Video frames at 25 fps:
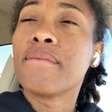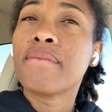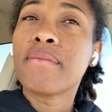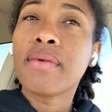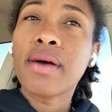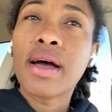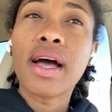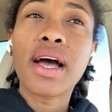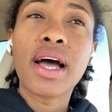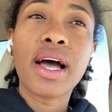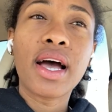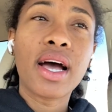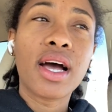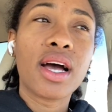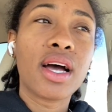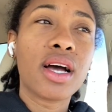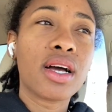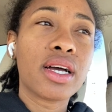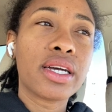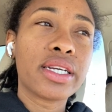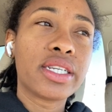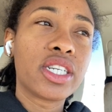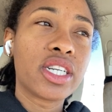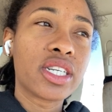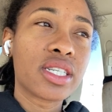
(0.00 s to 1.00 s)

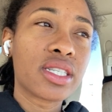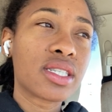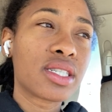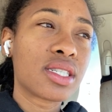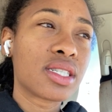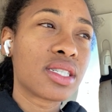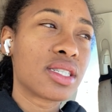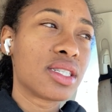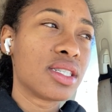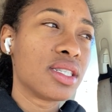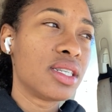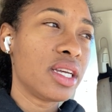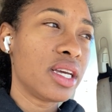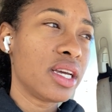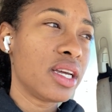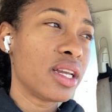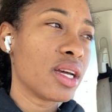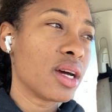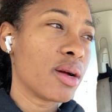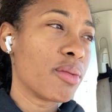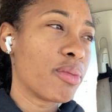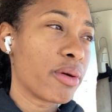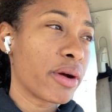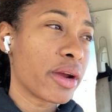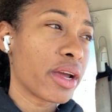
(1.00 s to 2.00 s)
I just need
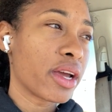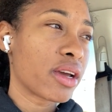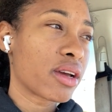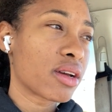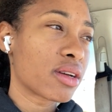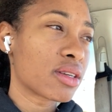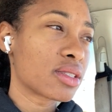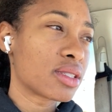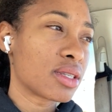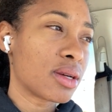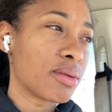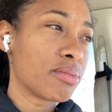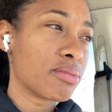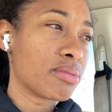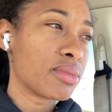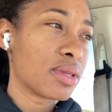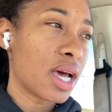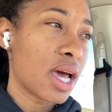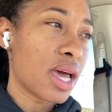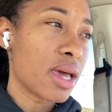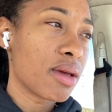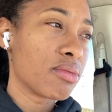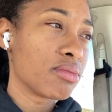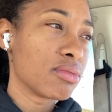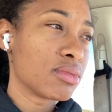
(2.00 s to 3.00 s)
a break
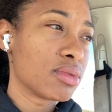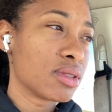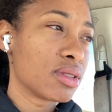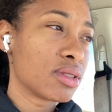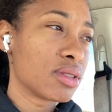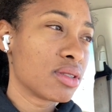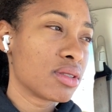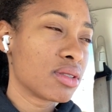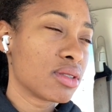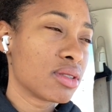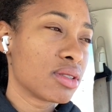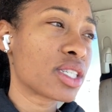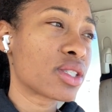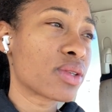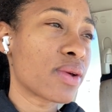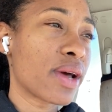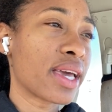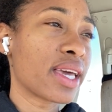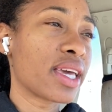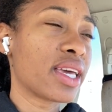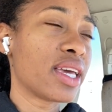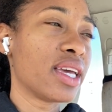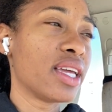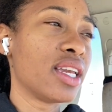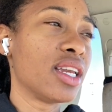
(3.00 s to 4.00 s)
sometimes so I
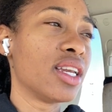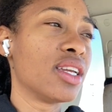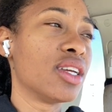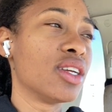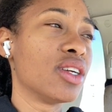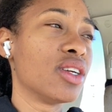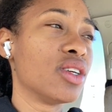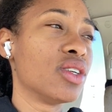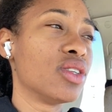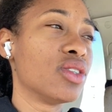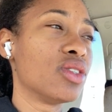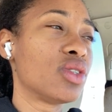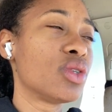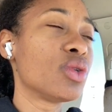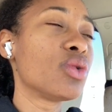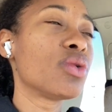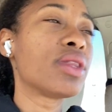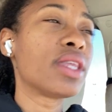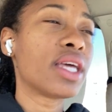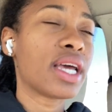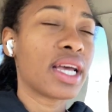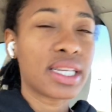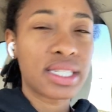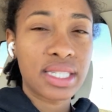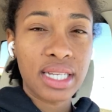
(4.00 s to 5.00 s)
can do
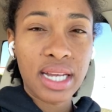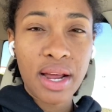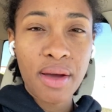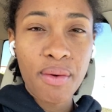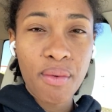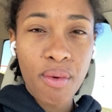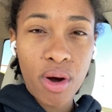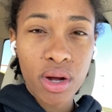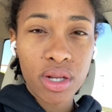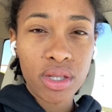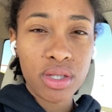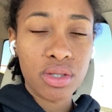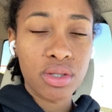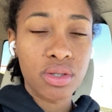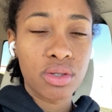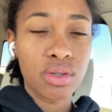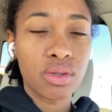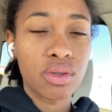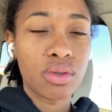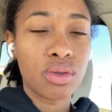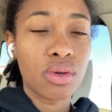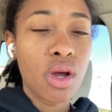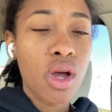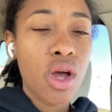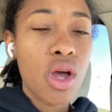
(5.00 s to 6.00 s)
things that I want to
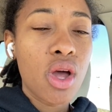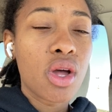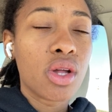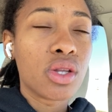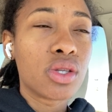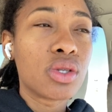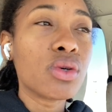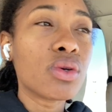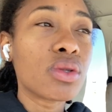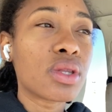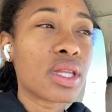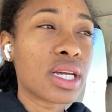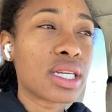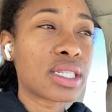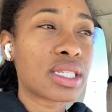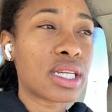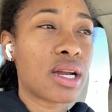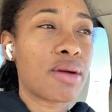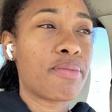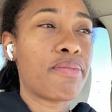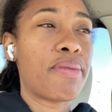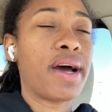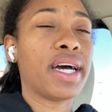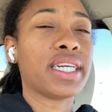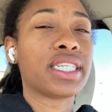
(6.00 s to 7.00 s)
do, do things that
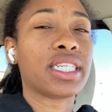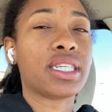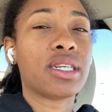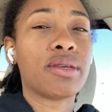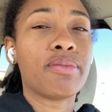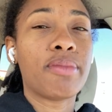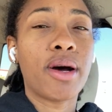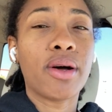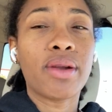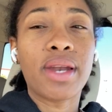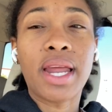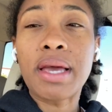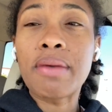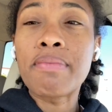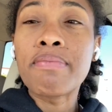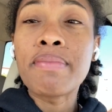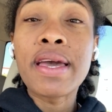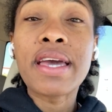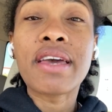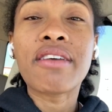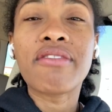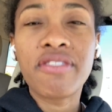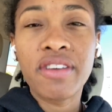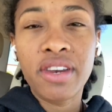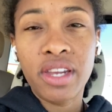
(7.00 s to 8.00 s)
I'm passionate about, like
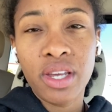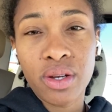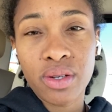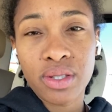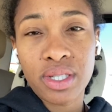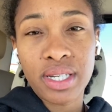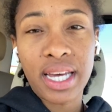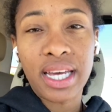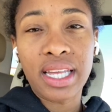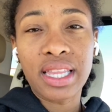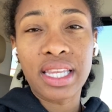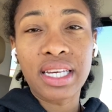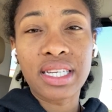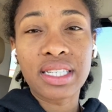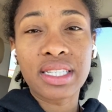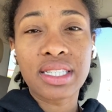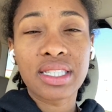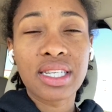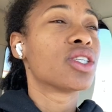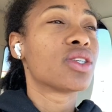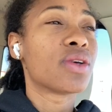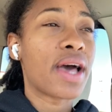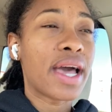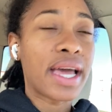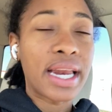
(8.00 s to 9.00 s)
make videos like this.
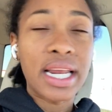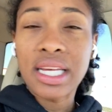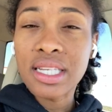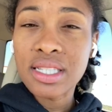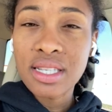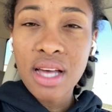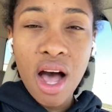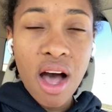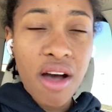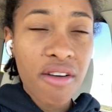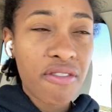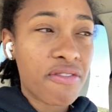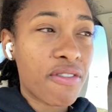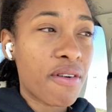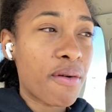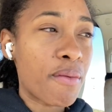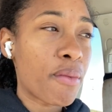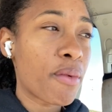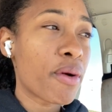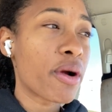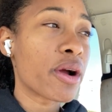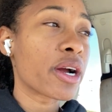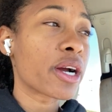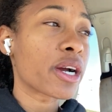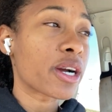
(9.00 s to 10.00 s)
So Eddie's off from
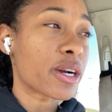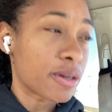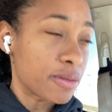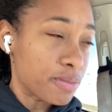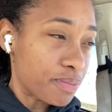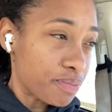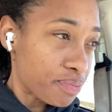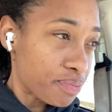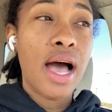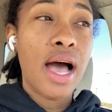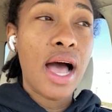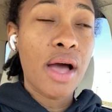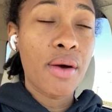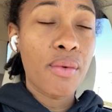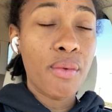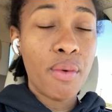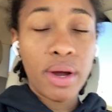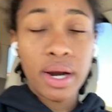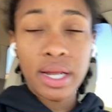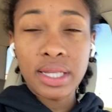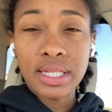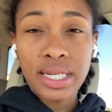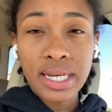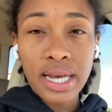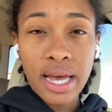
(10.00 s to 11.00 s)
work. I
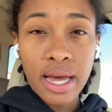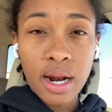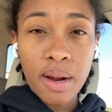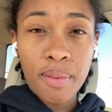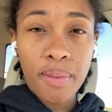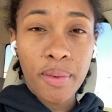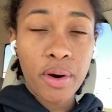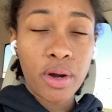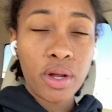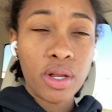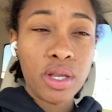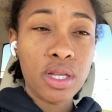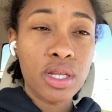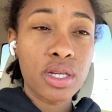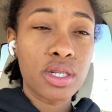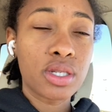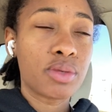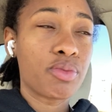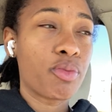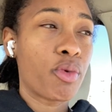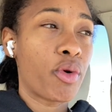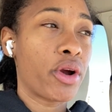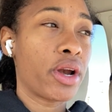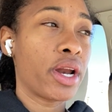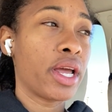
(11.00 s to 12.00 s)
wanted to get up early
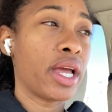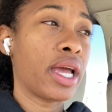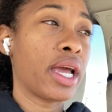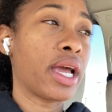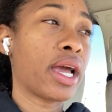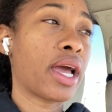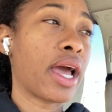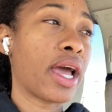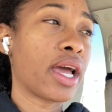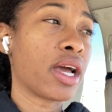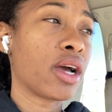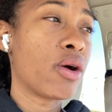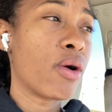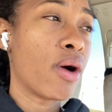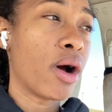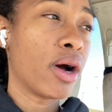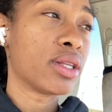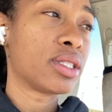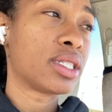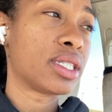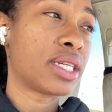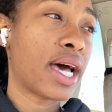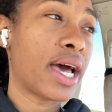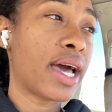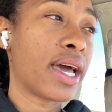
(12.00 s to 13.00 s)
this morning and go
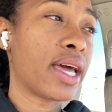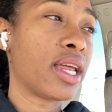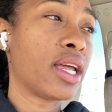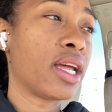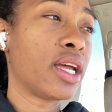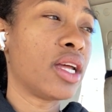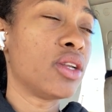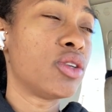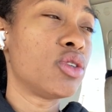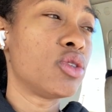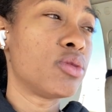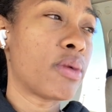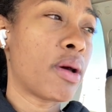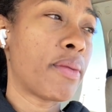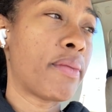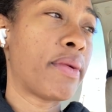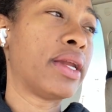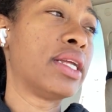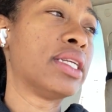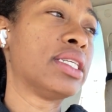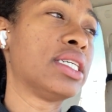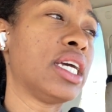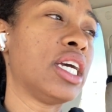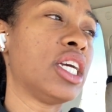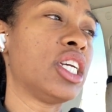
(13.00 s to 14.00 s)
outside and do my
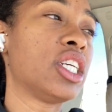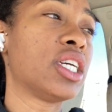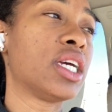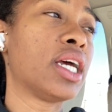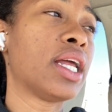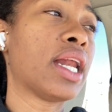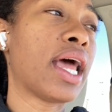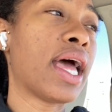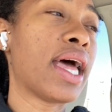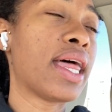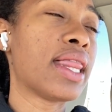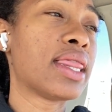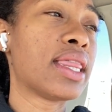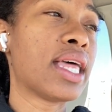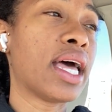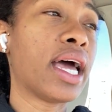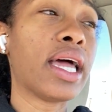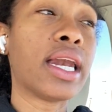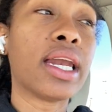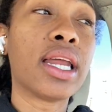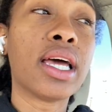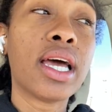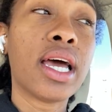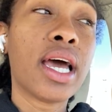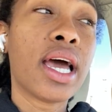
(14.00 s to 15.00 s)
meditation and
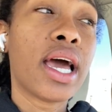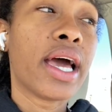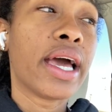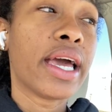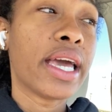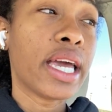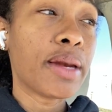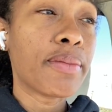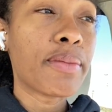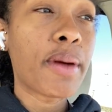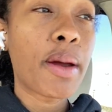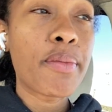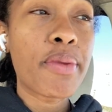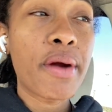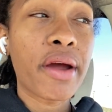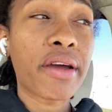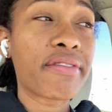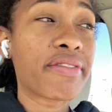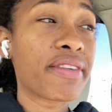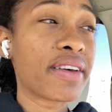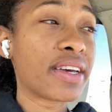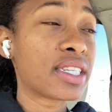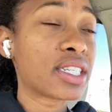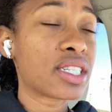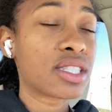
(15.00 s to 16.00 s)
then eat my
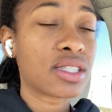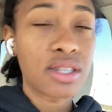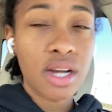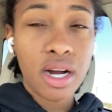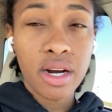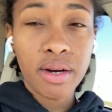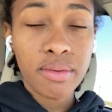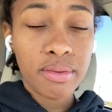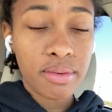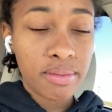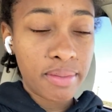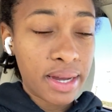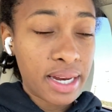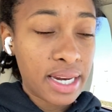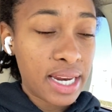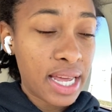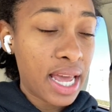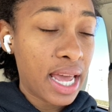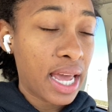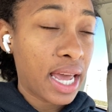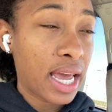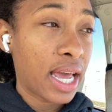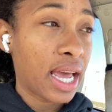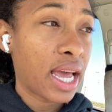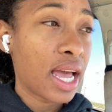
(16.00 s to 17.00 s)
breakfast, start my
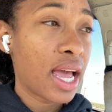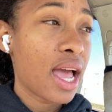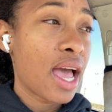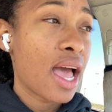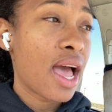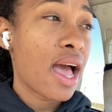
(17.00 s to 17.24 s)
day.